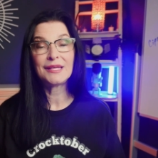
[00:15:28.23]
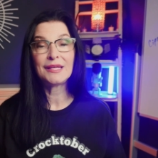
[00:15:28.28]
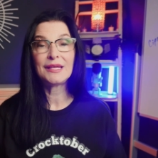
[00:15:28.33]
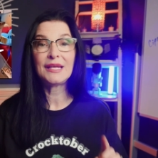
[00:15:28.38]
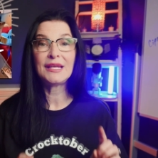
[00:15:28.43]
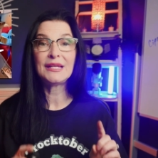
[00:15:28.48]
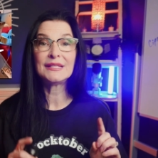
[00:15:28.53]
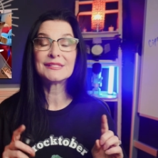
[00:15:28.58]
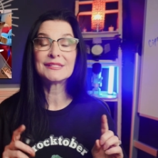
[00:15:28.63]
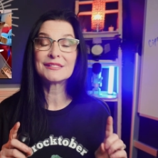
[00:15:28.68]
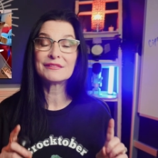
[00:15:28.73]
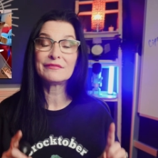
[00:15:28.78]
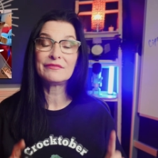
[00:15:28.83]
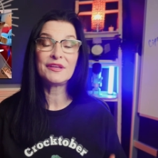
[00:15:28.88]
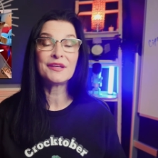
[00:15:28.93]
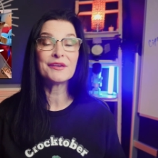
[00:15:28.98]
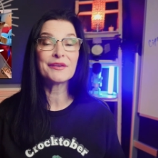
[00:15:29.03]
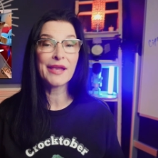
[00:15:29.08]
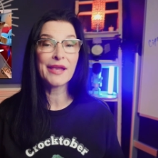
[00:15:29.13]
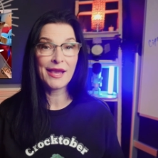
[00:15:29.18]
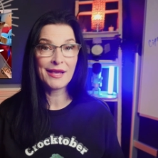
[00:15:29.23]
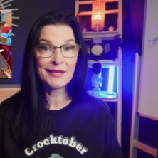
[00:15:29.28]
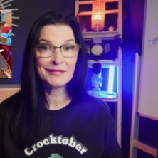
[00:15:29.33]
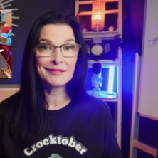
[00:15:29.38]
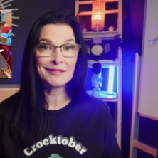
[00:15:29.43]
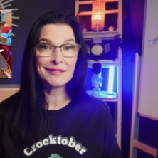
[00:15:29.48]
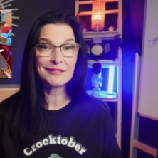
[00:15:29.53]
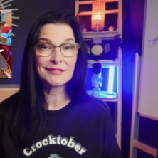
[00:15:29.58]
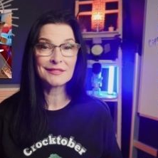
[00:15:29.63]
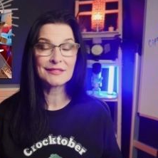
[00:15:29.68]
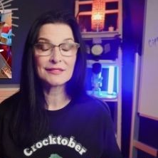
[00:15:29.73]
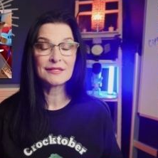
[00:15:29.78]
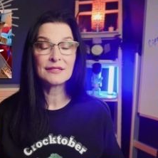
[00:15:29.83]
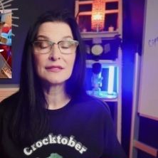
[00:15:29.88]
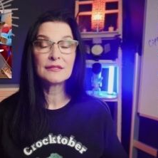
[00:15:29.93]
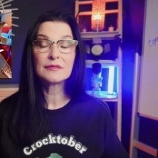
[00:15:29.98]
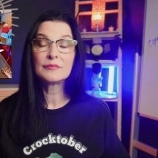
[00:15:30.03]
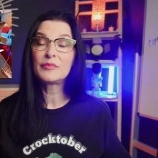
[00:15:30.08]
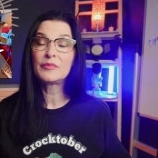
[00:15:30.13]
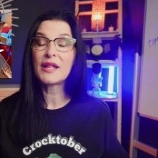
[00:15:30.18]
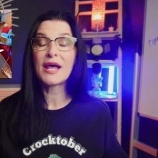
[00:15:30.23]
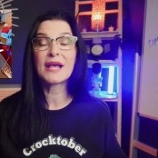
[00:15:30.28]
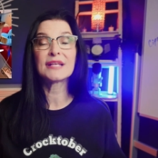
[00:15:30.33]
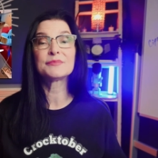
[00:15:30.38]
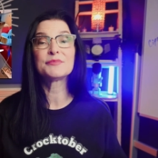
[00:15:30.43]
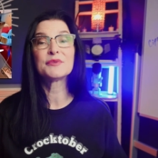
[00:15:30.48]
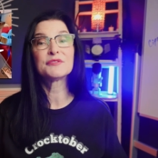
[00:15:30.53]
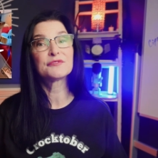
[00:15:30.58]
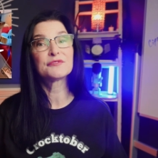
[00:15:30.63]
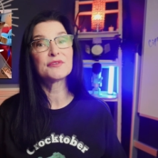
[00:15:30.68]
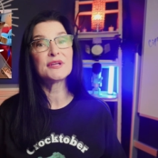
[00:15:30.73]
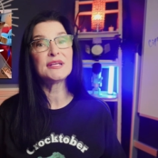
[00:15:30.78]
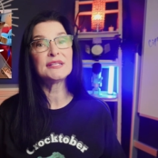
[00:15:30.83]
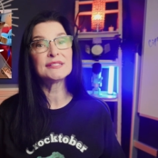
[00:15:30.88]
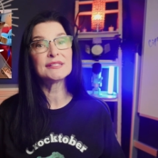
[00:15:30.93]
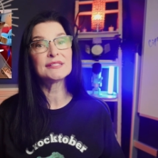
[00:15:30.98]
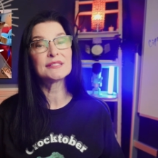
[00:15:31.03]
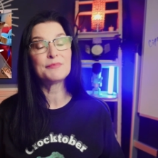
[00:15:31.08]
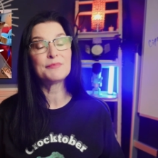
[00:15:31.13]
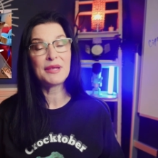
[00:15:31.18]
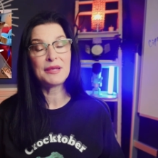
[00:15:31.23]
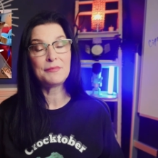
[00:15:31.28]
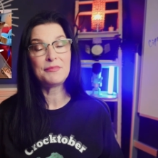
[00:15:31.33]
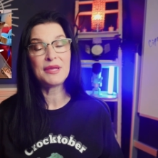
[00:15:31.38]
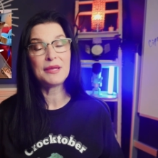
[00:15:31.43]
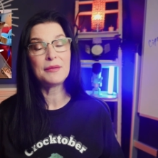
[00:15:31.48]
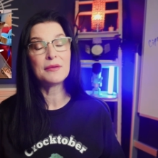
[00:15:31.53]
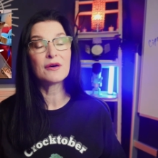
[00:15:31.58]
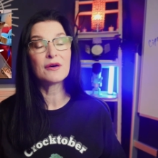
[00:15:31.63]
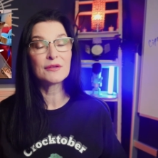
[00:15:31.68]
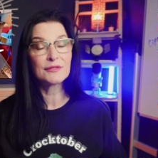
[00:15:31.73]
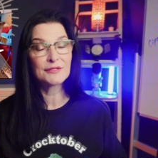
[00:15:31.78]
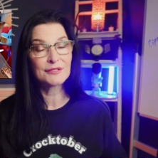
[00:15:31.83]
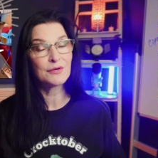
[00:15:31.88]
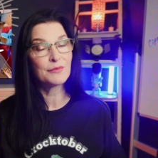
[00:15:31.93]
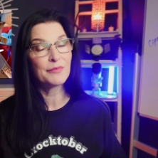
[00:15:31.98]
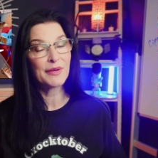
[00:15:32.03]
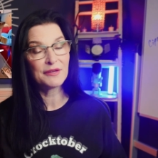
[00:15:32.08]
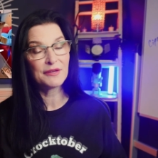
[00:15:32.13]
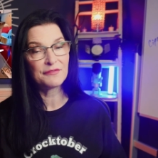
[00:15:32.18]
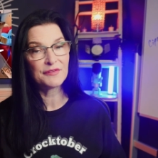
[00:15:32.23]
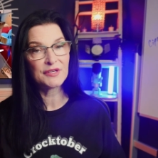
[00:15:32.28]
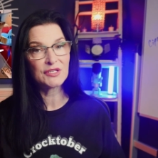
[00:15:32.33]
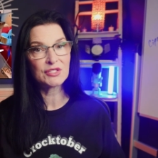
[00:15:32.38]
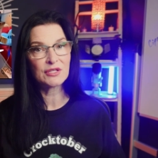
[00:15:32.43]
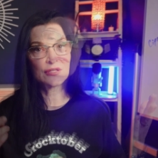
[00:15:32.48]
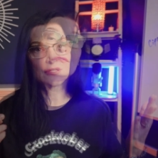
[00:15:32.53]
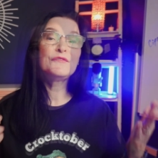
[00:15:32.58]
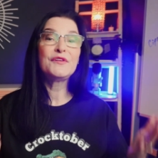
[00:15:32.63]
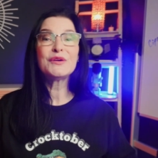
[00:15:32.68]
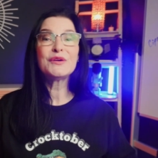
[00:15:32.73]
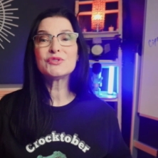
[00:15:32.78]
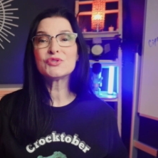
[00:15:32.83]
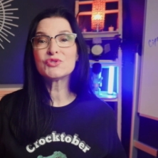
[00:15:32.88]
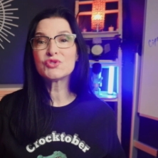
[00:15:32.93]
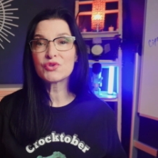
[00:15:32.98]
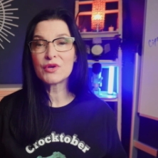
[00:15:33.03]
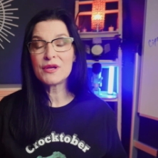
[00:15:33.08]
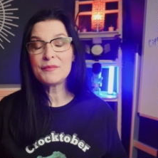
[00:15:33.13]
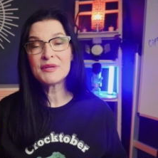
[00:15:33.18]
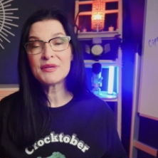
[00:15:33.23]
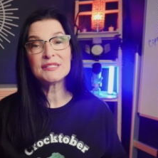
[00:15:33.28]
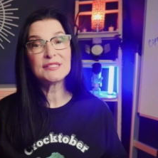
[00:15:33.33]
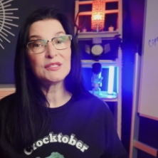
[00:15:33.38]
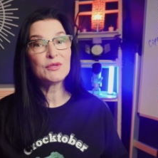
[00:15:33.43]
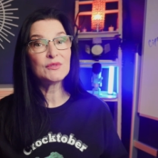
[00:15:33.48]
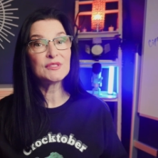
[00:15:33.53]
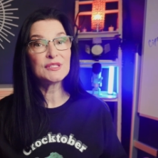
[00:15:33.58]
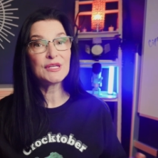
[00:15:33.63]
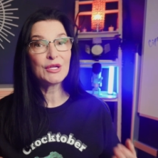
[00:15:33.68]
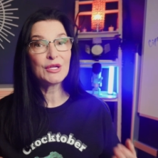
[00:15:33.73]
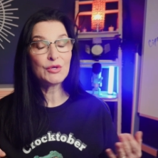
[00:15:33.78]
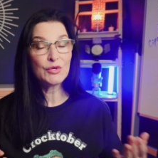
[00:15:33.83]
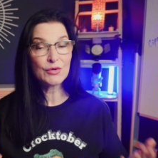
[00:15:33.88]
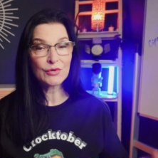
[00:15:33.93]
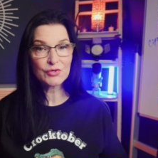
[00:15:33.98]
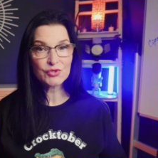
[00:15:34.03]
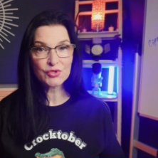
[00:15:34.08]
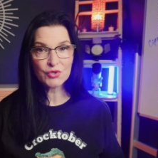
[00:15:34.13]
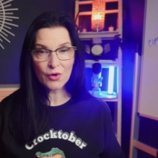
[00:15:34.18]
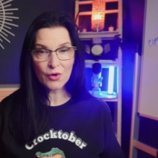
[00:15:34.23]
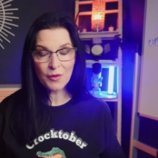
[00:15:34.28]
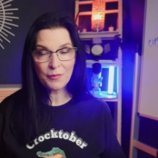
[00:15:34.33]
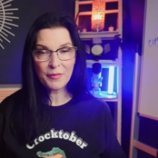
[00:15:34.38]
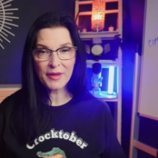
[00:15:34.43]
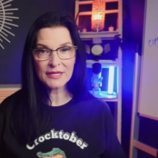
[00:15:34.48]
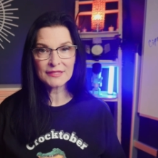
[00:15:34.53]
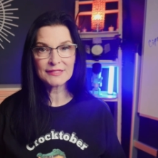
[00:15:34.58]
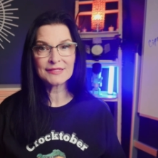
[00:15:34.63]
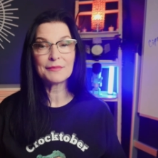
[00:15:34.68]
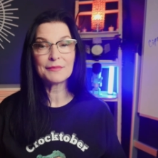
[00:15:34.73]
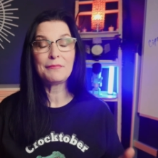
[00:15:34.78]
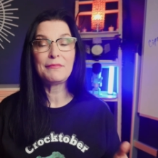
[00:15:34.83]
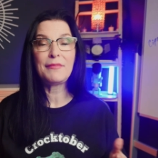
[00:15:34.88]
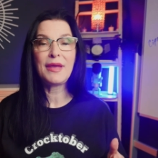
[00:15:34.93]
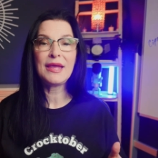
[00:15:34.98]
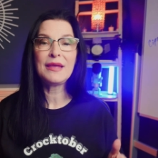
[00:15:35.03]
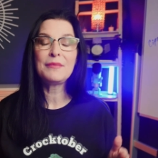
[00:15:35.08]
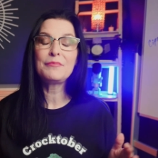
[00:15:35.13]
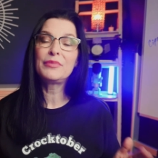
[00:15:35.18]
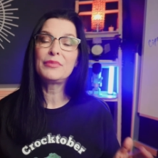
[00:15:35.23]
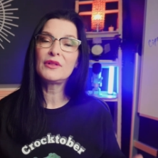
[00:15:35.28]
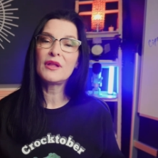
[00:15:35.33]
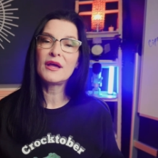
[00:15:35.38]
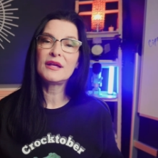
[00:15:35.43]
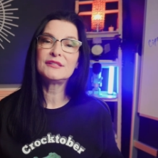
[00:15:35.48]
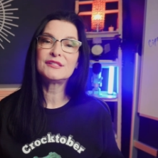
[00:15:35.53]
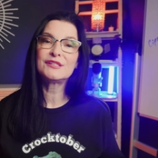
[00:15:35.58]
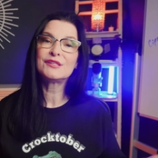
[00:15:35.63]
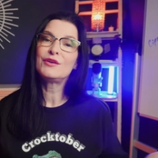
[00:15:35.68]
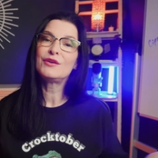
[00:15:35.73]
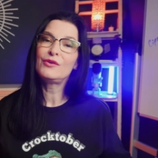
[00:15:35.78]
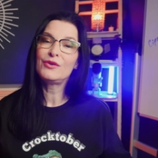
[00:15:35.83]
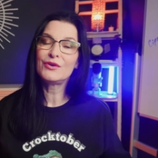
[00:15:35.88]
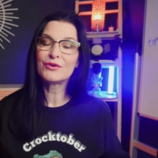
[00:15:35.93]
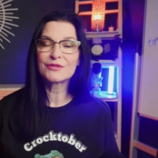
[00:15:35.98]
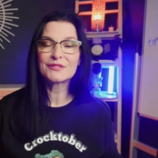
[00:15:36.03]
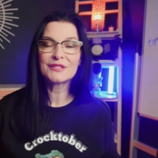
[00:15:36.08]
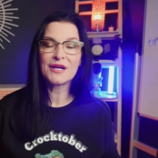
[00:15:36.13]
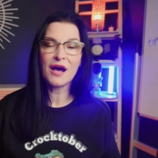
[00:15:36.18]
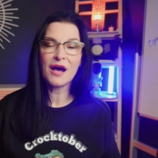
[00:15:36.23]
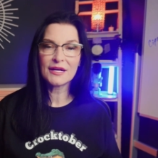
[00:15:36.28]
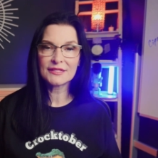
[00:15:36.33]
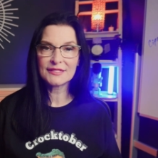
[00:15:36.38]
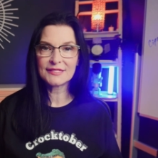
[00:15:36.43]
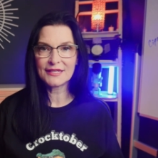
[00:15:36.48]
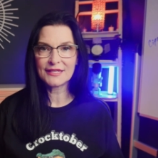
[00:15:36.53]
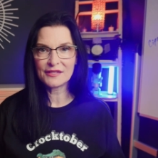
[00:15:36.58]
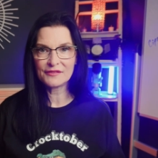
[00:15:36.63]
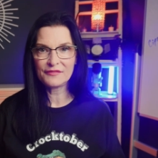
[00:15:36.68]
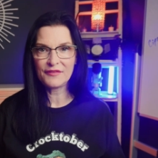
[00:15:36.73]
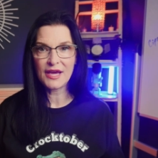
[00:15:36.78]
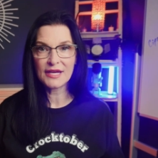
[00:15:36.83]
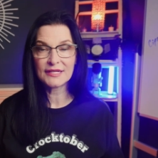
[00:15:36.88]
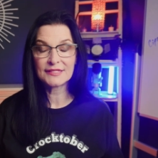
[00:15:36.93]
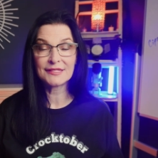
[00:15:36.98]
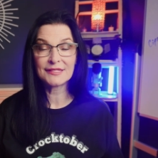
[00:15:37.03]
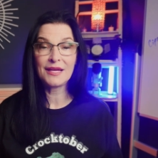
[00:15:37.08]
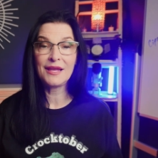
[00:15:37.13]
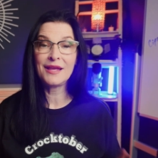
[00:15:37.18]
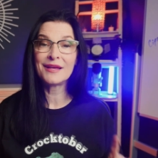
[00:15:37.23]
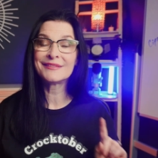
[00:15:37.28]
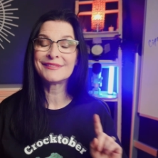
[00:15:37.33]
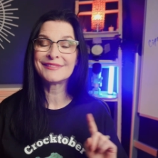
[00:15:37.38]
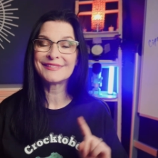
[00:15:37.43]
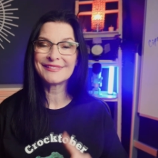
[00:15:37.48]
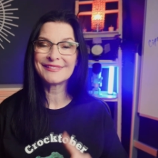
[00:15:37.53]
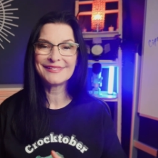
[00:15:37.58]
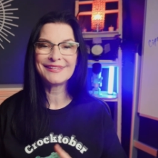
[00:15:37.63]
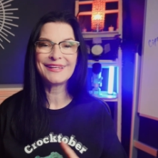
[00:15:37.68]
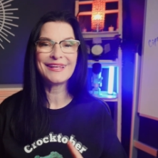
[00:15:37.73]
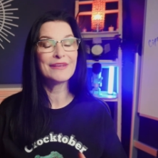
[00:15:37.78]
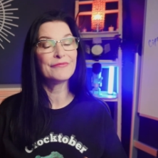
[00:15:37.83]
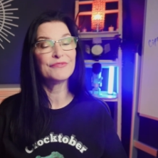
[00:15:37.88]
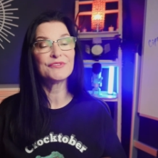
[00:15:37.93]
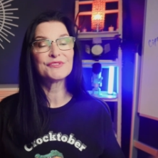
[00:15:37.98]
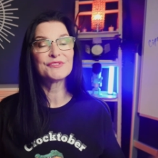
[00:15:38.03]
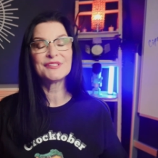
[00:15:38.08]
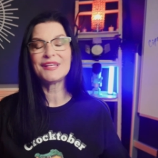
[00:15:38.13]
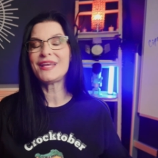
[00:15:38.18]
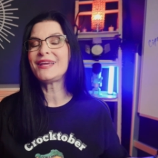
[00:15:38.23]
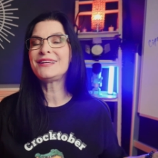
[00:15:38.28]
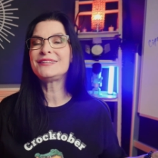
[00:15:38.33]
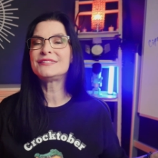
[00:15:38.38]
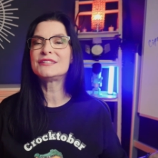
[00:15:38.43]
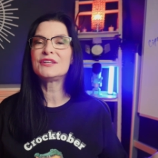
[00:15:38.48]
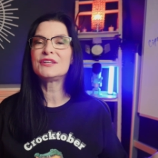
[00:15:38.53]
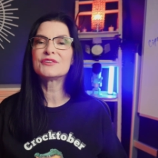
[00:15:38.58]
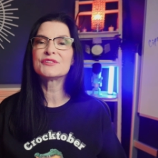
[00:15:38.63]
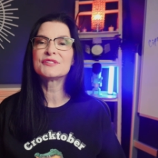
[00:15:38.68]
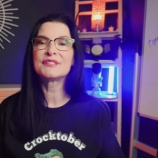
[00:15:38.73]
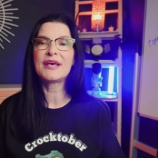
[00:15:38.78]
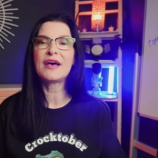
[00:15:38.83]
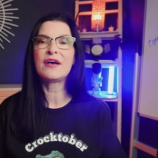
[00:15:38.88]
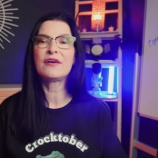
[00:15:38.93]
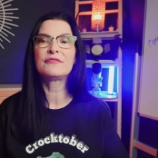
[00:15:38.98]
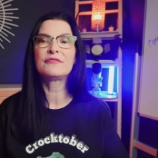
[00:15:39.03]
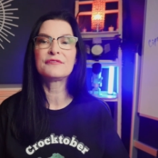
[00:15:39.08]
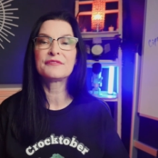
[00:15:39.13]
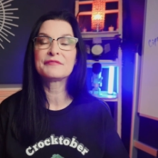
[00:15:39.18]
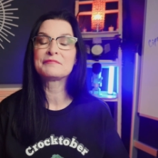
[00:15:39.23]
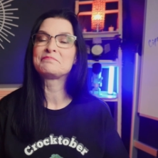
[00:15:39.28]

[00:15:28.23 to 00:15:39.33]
In severe cases, plasmapheresis may be also beneficial. Future treatments using neurotrophins may blunt neurotoxic effects. And if you're saying to yourself,